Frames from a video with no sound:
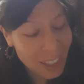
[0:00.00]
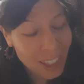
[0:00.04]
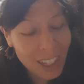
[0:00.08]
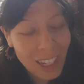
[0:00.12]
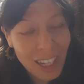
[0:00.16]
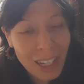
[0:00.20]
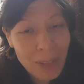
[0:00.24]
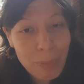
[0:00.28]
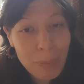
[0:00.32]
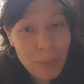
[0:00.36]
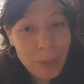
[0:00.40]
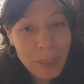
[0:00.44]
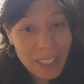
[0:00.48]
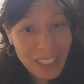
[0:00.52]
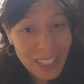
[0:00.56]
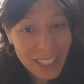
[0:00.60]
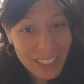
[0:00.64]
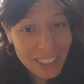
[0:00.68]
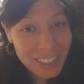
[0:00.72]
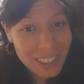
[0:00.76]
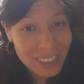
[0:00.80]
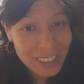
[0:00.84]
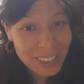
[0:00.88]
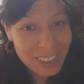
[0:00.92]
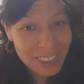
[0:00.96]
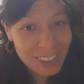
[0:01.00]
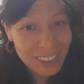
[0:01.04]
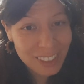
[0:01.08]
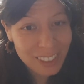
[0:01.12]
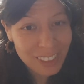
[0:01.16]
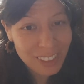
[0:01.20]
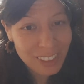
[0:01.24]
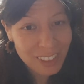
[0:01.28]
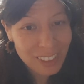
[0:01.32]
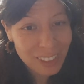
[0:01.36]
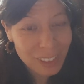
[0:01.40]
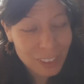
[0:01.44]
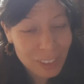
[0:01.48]
I played it
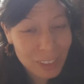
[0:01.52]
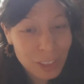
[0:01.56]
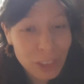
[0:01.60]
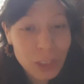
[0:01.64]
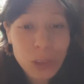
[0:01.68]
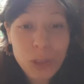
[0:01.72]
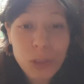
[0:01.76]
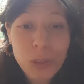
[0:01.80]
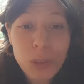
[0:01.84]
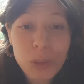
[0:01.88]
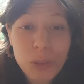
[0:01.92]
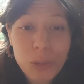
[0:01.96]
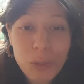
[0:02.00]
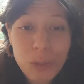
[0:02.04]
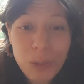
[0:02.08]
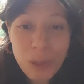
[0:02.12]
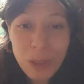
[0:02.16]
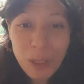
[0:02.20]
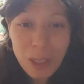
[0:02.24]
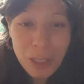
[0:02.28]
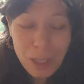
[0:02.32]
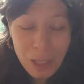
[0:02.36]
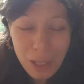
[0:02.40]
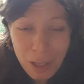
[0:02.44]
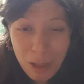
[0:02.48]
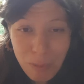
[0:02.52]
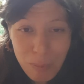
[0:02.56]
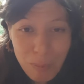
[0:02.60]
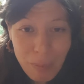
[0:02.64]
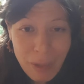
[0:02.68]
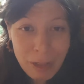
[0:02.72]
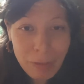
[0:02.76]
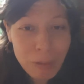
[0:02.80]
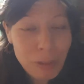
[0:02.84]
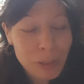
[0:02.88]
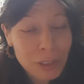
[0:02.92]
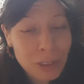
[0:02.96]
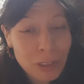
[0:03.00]
to my
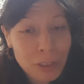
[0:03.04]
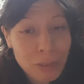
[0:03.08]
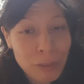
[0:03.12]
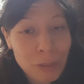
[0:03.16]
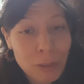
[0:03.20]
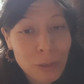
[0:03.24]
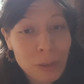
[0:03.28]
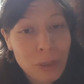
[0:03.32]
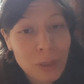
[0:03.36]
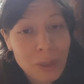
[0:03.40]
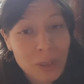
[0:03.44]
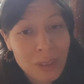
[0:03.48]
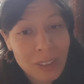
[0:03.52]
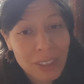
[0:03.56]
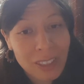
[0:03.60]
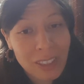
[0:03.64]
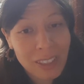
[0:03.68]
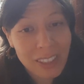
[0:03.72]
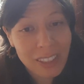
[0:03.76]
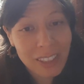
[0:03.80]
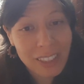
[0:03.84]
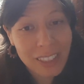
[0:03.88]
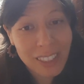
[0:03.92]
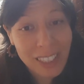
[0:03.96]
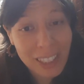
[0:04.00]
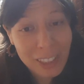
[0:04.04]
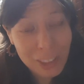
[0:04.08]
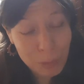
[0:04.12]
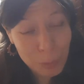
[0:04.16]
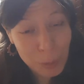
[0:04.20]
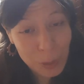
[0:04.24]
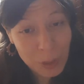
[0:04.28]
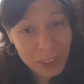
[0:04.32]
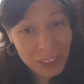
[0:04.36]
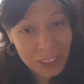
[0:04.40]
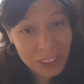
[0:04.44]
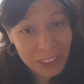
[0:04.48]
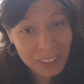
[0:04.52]
wonderful guest
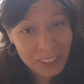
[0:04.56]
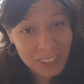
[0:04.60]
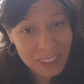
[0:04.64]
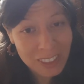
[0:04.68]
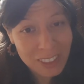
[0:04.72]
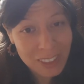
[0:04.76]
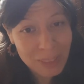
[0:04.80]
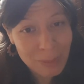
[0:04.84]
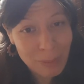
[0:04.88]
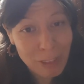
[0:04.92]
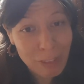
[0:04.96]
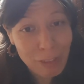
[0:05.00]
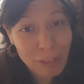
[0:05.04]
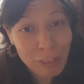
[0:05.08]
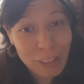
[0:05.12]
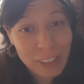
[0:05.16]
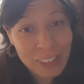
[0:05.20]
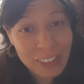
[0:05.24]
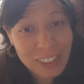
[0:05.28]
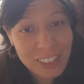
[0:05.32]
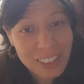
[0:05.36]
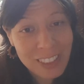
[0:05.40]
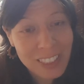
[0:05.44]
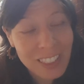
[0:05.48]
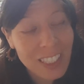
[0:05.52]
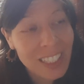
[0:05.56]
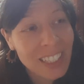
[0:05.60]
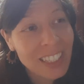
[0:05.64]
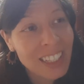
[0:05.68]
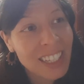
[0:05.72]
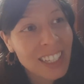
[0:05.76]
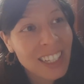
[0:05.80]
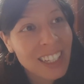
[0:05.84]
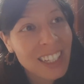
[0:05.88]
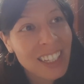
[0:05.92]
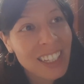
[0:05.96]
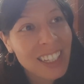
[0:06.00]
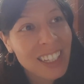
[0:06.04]
musicians, my friends,
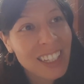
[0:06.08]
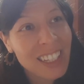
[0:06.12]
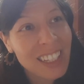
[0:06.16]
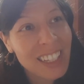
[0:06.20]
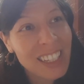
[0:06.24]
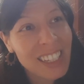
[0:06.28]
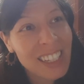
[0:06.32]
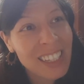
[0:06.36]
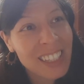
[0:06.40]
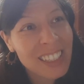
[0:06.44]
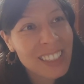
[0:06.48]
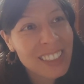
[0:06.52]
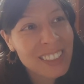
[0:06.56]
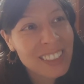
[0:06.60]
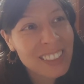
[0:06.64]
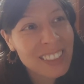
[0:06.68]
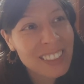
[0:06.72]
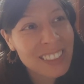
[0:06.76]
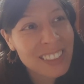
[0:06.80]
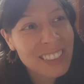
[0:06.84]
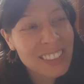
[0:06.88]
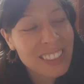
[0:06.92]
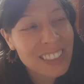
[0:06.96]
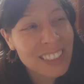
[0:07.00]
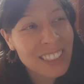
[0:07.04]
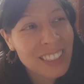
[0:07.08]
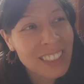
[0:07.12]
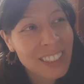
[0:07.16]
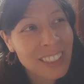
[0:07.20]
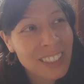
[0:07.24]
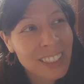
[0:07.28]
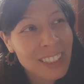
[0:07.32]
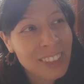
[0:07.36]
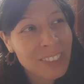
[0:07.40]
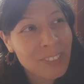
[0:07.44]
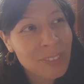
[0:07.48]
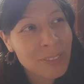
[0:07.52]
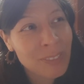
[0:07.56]
and
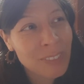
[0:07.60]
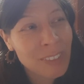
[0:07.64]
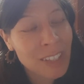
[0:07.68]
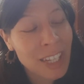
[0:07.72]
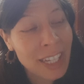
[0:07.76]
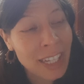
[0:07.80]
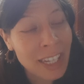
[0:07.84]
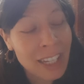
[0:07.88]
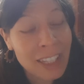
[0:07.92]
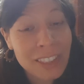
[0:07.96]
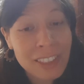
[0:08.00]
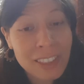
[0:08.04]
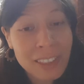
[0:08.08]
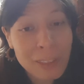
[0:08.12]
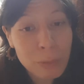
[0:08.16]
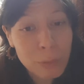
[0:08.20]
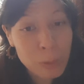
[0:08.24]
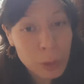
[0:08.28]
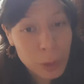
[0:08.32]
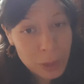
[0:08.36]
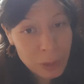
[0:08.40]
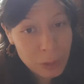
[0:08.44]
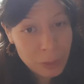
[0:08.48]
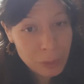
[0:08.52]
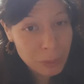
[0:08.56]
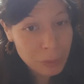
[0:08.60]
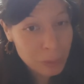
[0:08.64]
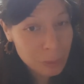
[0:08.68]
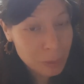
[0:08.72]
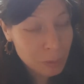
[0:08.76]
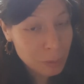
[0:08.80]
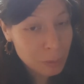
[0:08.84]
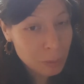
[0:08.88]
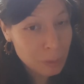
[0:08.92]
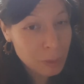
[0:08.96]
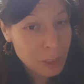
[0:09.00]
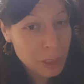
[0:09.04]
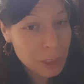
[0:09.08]
I asked them, will you
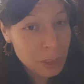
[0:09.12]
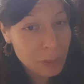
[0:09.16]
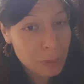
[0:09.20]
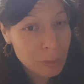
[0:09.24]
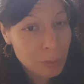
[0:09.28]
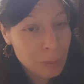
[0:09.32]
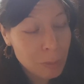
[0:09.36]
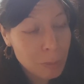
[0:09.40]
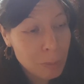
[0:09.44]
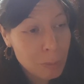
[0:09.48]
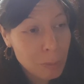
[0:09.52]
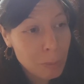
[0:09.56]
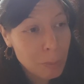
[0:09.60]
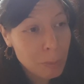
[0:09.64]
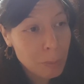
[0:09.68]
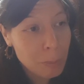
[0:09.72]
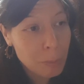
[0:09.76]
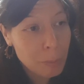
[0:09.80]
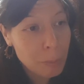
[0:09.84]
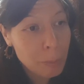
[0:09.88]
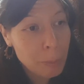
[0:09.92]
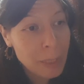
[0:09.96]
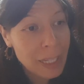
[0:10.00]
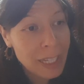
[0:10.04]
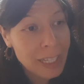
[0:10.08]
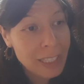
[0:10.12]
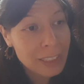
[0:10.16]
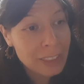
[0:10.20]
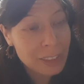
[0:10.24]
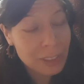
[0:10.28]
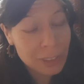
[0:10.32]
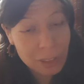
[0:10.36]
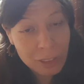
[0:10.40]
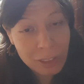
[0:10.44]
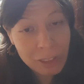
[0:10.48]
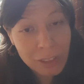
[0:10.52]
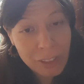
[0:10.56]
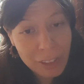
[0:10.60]
play
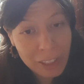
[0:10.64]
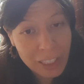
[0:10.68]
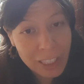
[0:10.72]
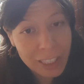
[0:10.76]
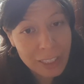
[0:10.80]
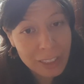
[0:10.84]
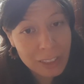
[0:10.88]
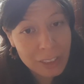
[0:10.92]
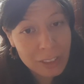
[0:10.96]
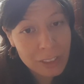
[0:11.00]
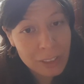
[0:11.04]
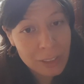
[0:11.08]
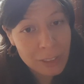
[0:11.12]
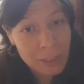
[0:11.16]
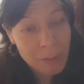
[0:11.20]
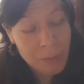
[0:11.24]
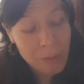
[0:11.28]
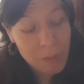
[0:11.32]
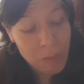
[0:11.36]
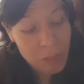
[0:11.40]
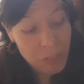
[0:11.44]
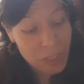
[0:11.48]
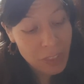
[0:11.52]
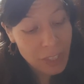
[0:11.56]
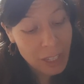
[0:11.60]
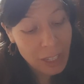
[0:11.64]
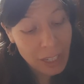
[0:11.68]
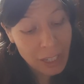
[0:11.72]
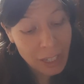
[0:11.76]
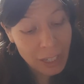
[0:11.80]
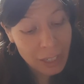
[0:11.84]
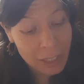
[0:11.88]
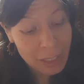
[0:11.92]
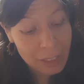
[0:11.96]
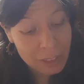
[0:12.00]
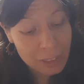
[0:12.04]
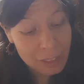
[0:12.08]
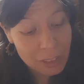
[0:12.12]
certain things
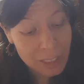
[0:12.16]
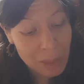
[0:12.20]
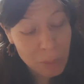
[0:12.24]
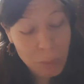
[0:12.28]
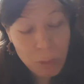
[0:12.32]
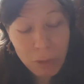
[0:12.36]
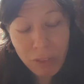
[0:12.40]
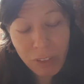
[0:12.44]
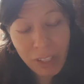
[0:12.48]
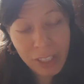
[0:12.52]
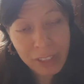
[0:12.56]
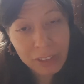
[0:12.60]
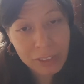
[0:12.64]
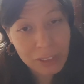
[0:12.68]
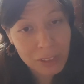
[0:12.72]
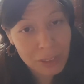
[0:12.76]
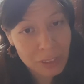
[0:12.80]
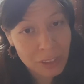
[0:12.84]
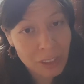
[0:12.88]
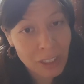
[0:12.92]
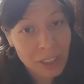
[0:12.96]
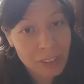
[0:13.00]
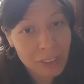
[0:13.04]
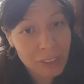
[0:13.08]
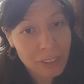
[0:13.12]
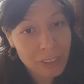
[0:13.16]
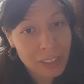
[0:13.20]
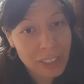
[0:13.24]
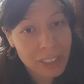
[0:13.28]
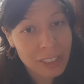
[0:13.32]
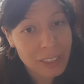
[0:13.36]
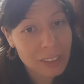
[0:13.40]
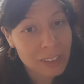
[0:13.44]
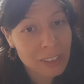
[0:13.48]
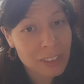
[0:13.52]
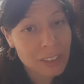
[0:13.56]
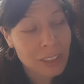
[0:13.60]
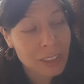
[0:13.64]
and improvise certain other
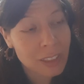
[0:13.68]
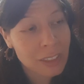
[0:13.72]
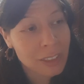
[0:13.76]
things?